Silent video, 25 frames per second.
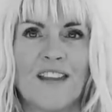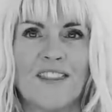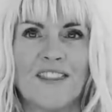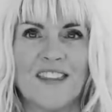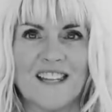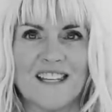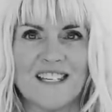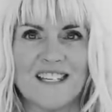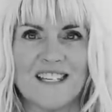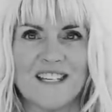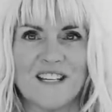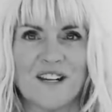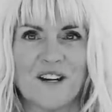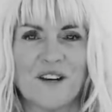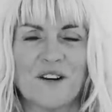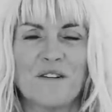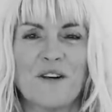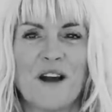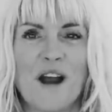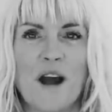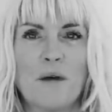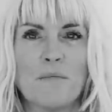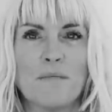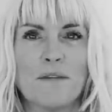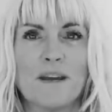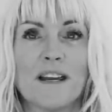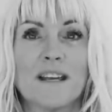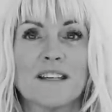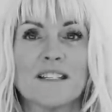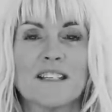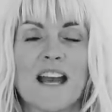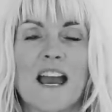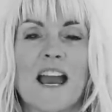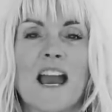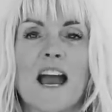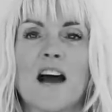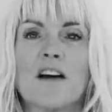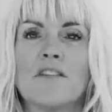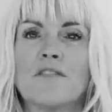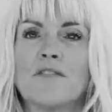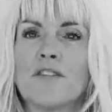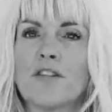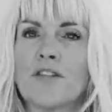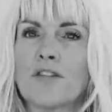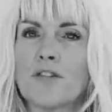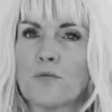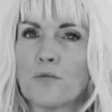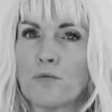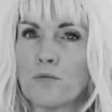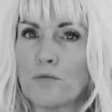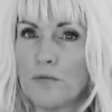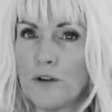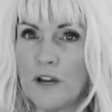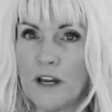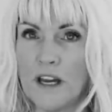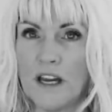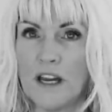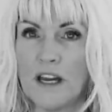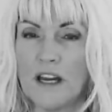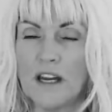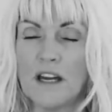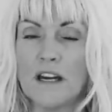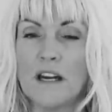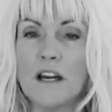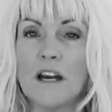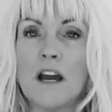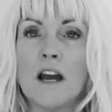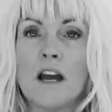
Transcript: then stick around because I have three,